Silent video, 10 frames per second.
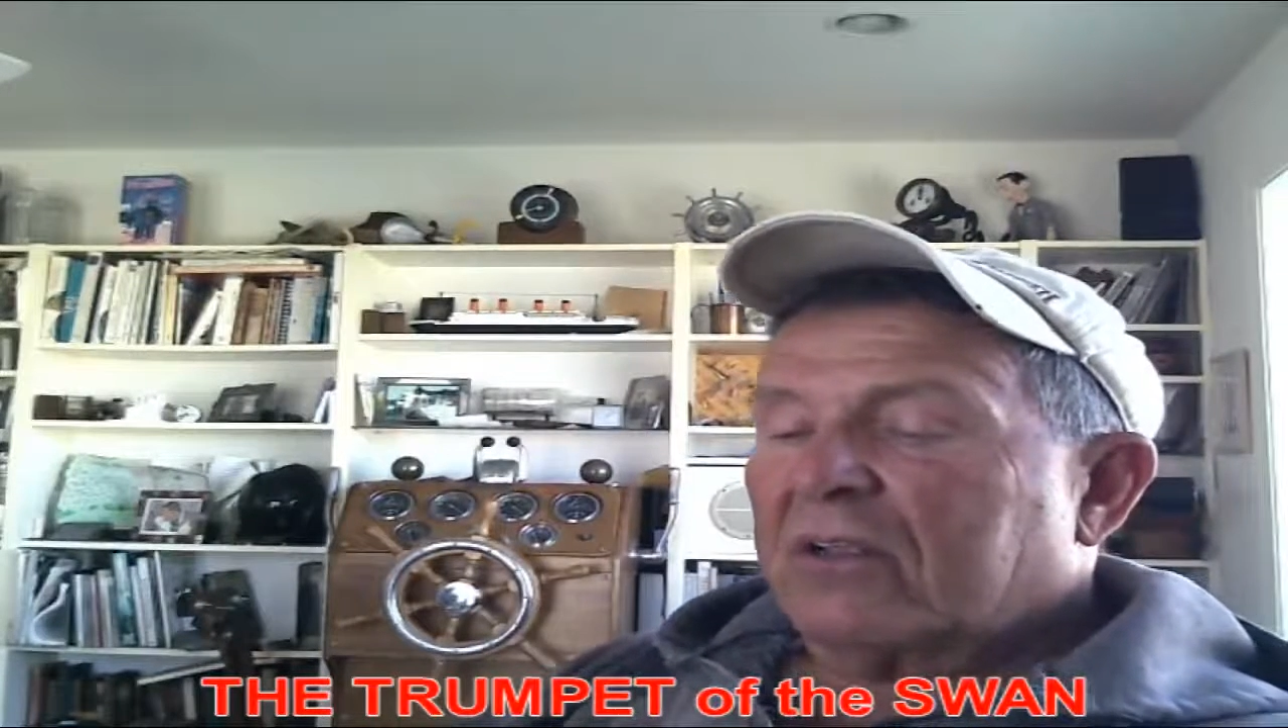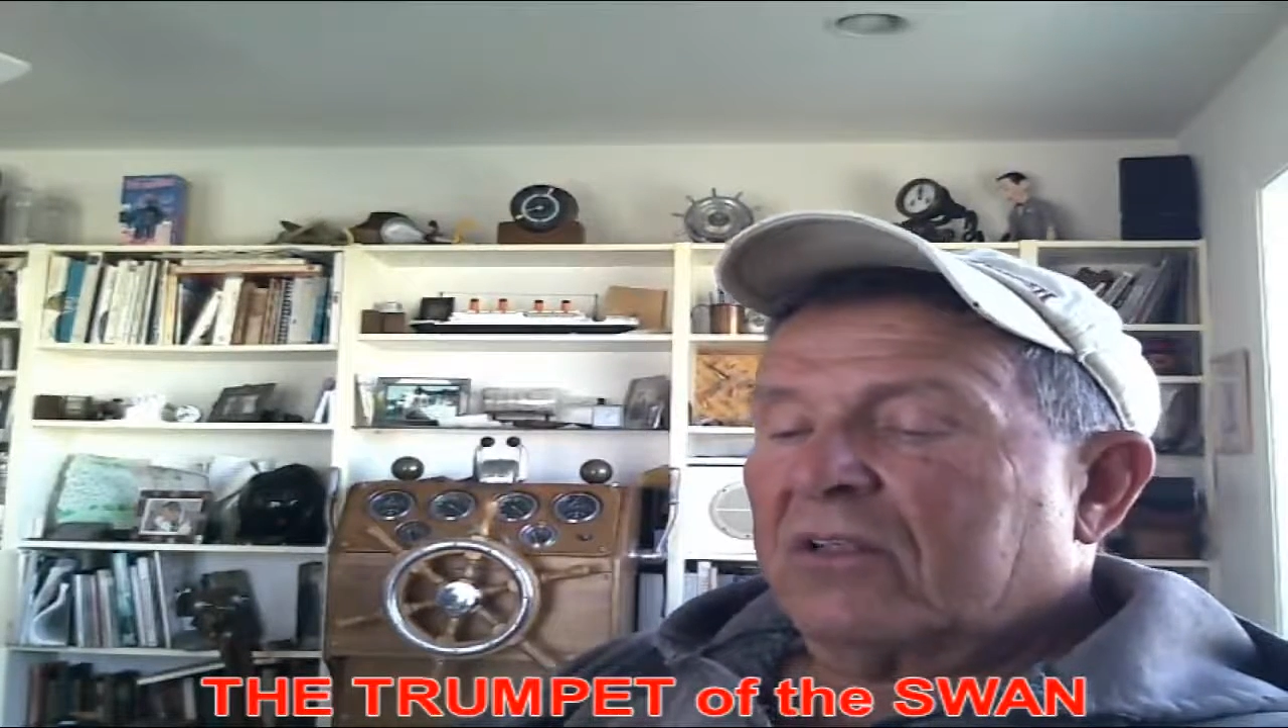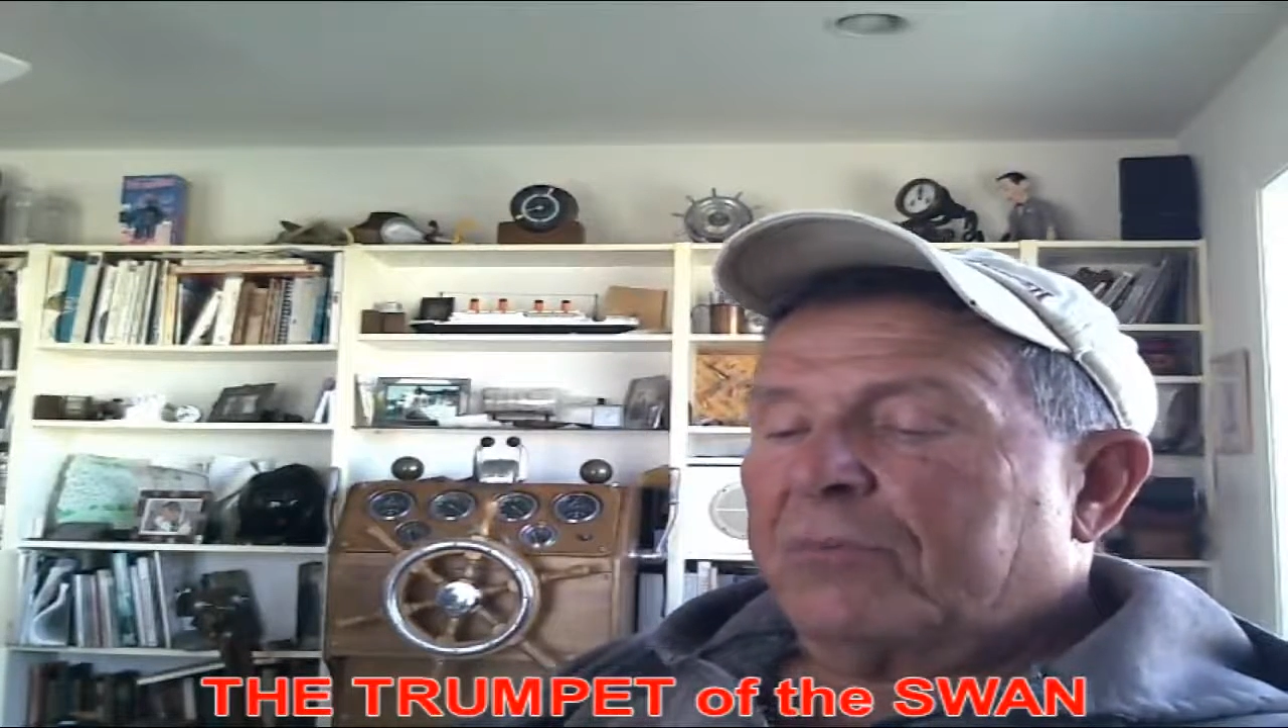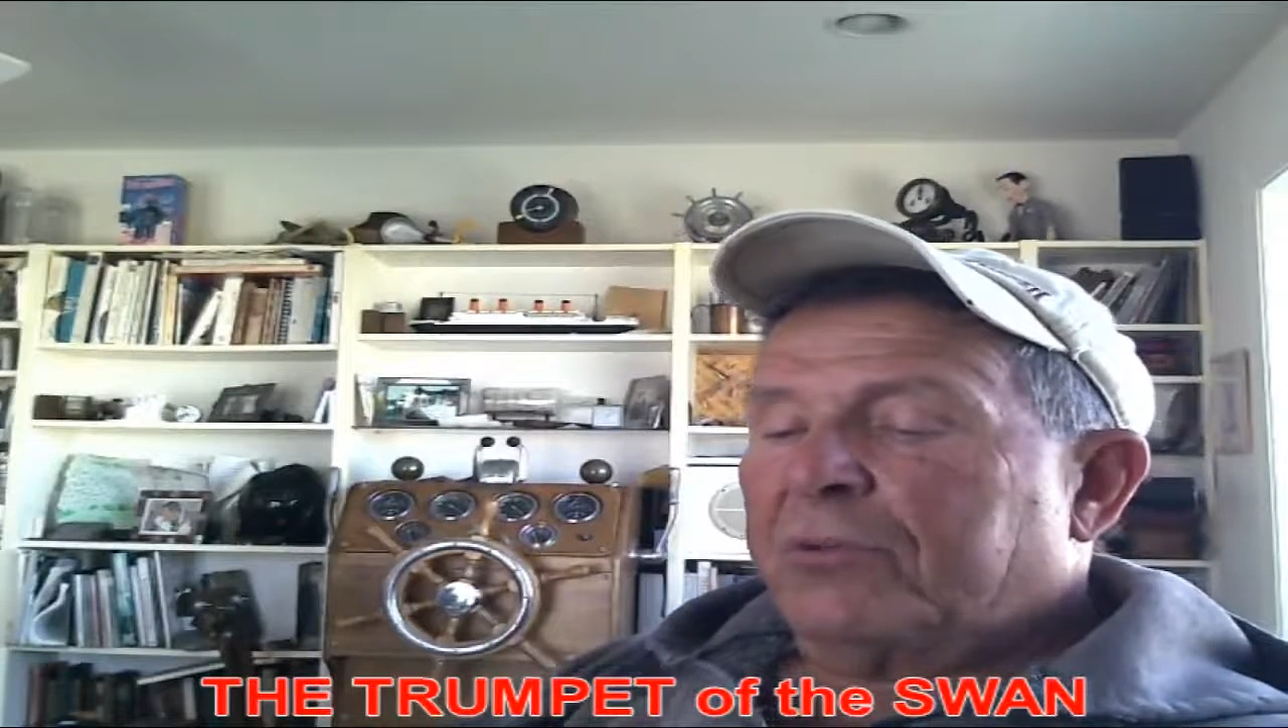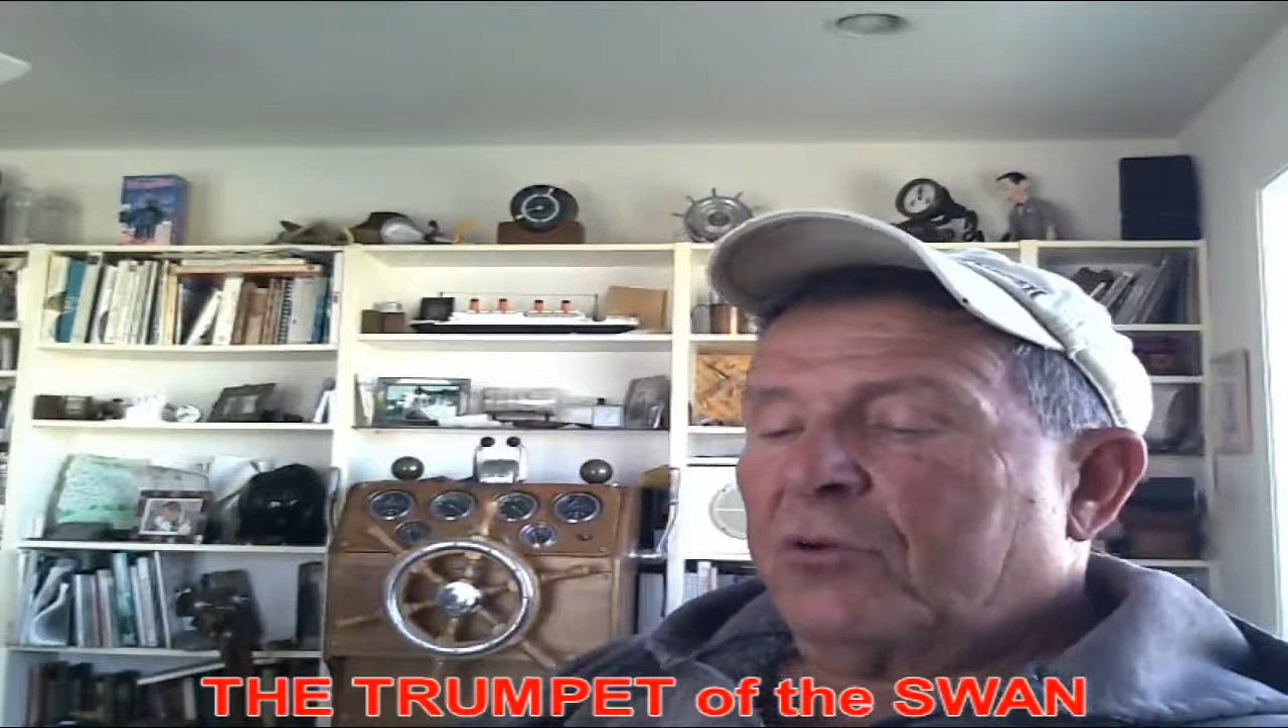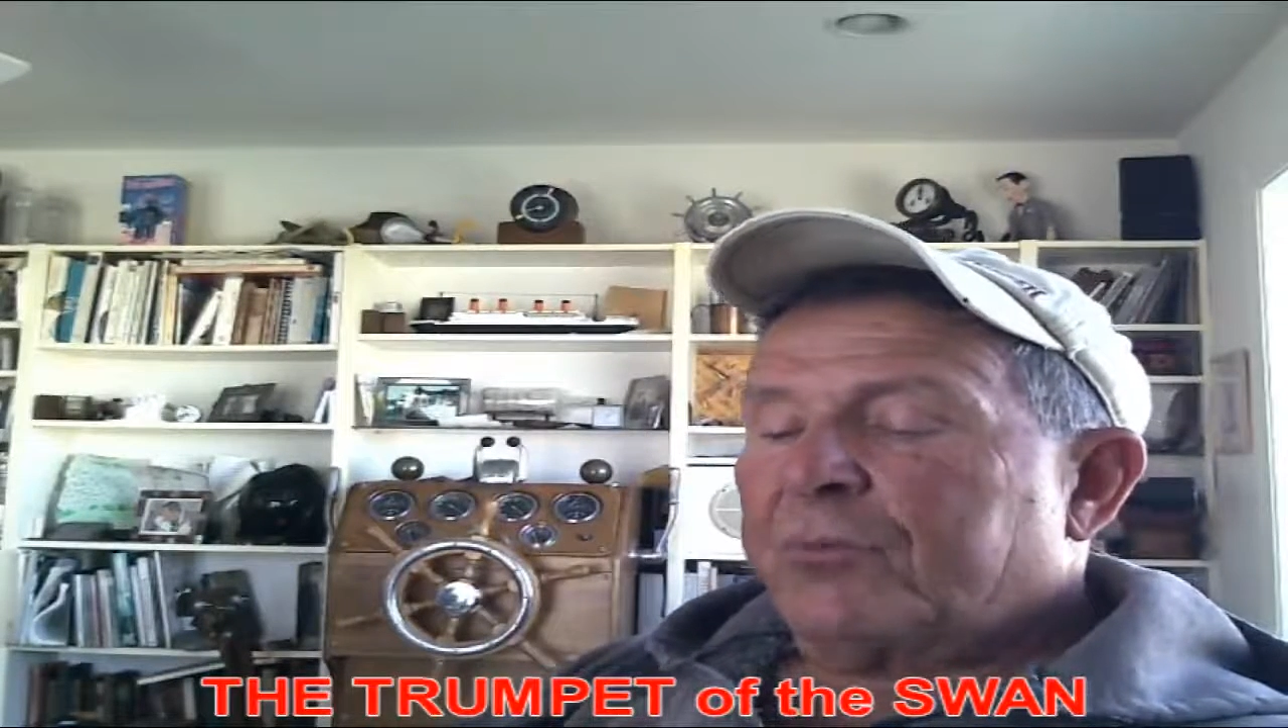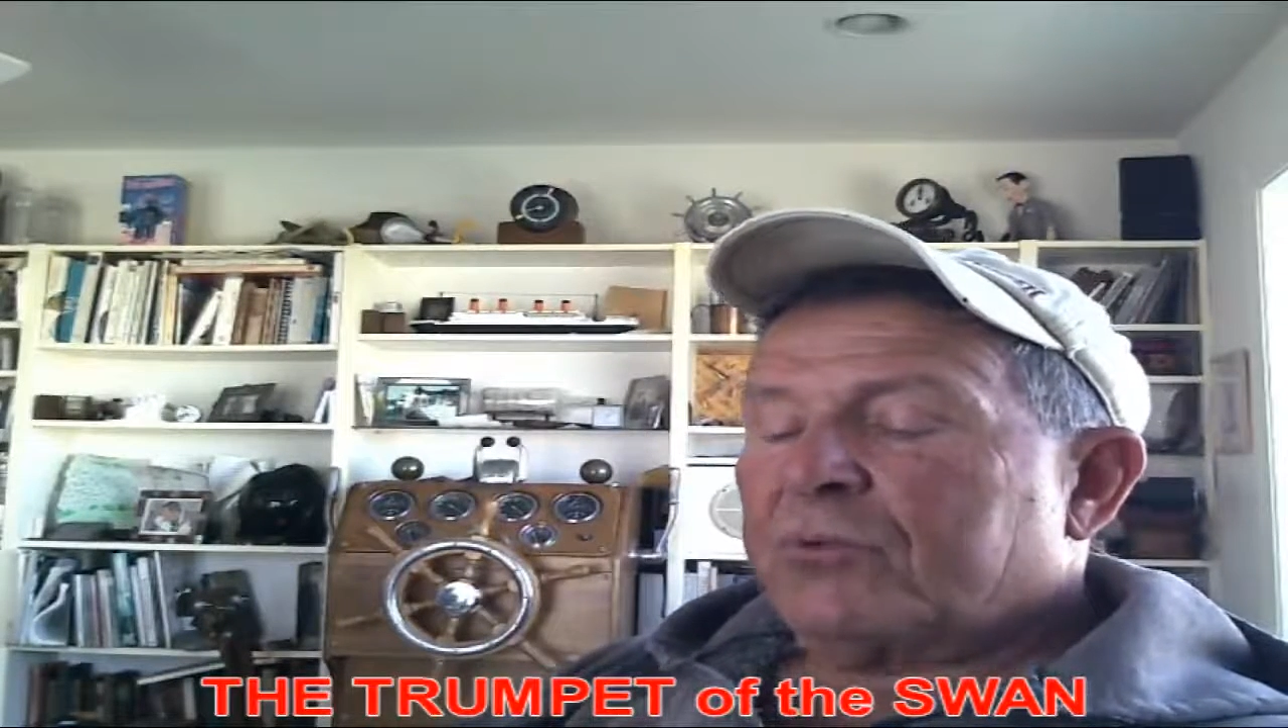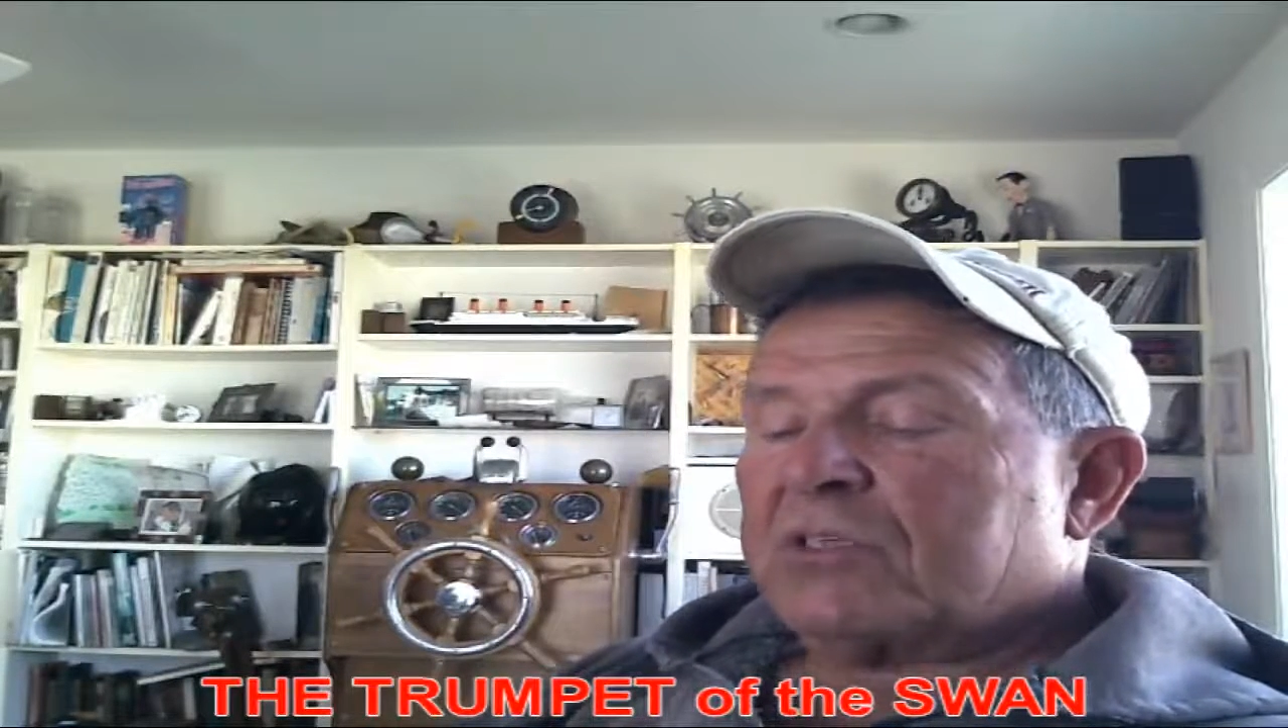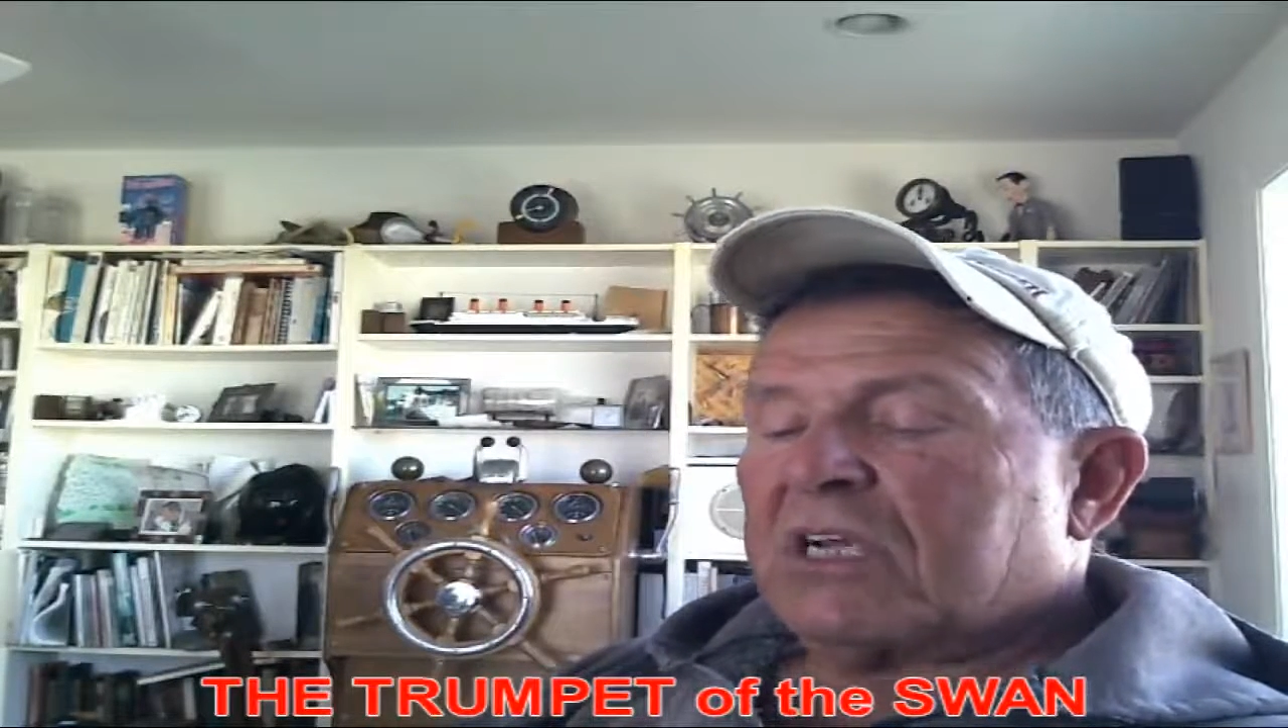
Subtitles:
the pupils